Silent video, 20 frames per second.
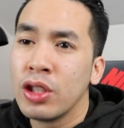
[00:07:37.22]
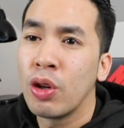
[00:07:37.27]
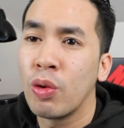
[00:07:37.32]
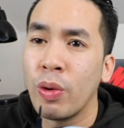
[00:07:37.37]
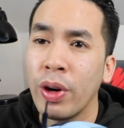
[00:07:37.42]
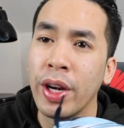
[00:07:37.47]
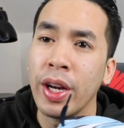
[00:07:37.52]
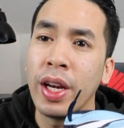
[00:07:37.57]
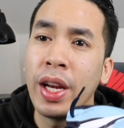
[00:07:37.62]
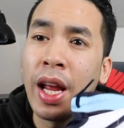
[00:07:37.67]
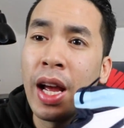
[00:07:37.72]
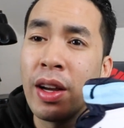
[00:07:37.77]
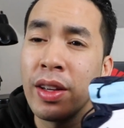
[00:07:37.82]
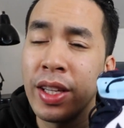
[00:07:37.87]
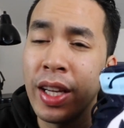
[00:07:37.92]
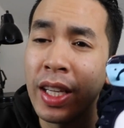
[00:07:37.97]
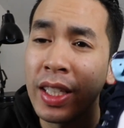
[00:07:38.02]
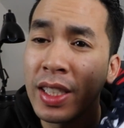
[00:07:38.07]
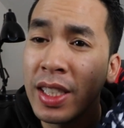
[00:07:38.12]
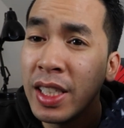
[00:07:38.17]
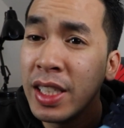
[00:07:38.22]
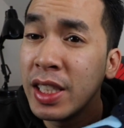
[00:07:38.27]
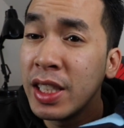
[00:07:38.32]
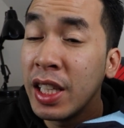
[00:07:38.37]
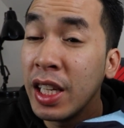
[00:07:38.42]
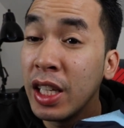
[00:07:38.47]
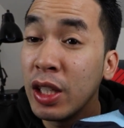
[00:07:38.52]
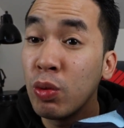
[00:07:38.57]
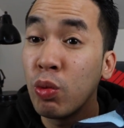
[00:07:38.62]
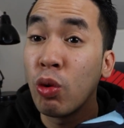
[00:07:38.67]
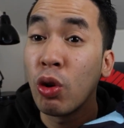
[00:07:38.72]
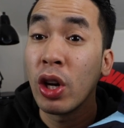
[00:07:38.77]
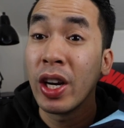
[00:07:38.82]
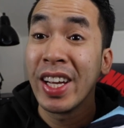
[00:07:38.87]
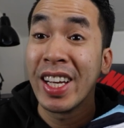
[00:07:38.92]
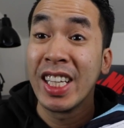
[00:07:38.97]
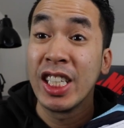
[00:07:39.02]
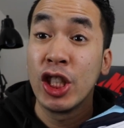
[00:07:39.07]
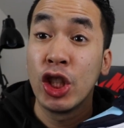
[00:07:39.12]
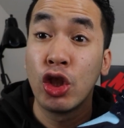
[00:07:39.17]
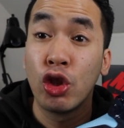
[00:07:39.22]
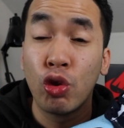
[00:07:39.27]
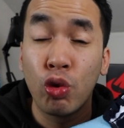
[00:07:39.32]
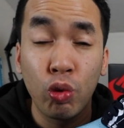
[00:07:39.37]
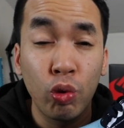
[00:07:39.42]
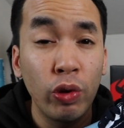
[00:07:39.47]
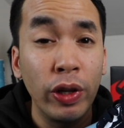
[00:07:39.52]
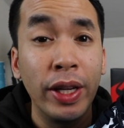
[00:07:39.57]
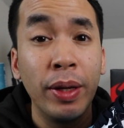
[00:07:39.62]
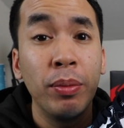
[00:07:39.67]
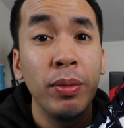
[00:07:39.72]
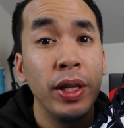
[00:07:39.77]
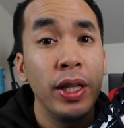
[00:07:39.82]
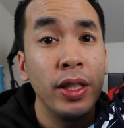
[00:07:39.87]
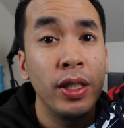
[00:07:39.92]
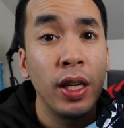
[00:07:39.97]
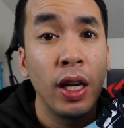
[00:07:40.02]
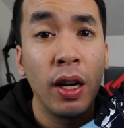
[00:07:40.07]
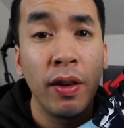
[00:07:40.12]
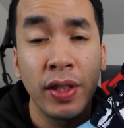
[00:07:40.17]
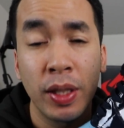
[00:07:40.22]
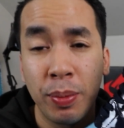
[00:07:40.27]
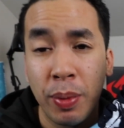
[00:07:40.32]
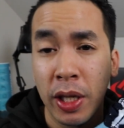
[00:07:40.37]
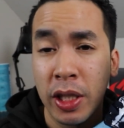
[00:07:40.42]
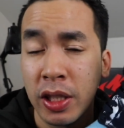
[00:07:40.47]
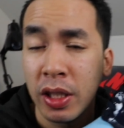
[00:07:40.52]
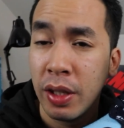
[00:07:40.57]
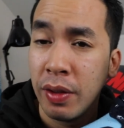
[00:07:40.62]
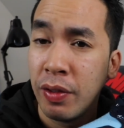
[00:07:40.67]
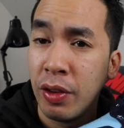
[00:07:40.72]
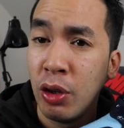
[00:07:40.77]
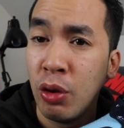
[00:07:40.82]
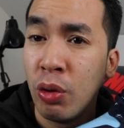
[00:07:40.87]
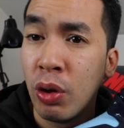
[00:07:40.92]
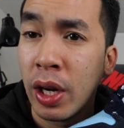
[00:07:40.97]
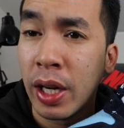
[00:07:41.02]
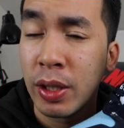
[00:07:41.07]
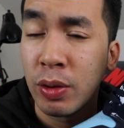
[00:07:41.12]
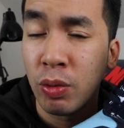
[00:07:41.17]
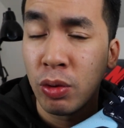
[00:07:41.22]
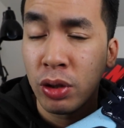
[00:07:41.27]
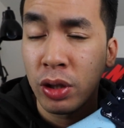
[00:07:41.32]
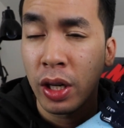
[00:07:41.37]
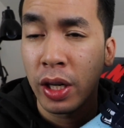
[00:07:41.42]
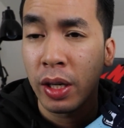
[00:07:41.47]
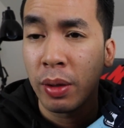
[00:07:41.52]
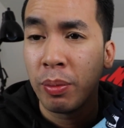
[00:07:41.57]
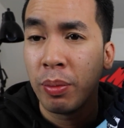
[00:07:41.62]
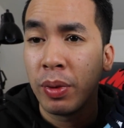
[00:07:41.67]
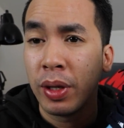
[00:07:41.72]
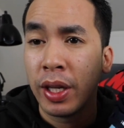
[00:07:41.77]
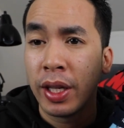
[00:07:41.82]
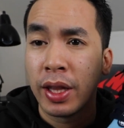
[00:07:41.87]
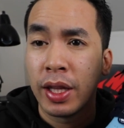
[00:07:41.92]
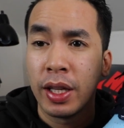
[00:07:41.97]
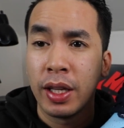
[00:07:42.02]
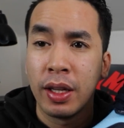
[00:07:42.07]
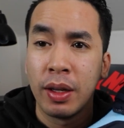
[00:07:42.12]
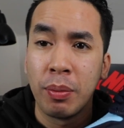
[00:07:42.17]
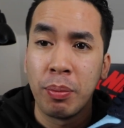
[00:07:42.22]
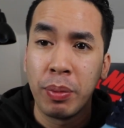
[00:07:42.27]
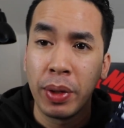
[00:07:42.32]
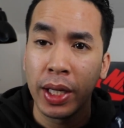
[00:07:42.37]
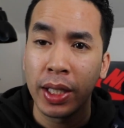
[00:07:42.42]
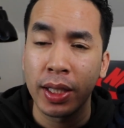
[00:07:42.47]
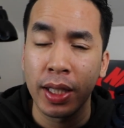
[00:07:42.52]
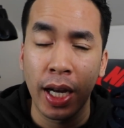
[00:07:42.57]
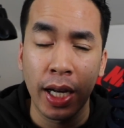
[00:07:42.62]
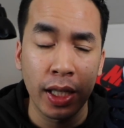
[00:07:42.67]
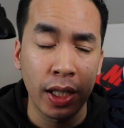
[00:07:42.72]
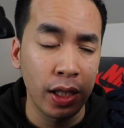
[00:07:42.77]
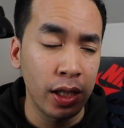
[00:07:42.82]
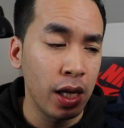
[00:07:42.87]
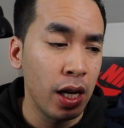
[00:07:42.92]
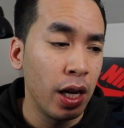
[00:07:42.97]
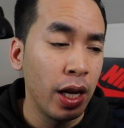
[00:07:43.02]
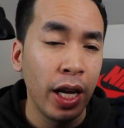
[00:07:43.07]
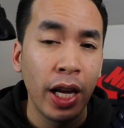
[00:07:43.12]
So right now, yes, these things were extremely tough, especially if you guys were trying to get the big sizes.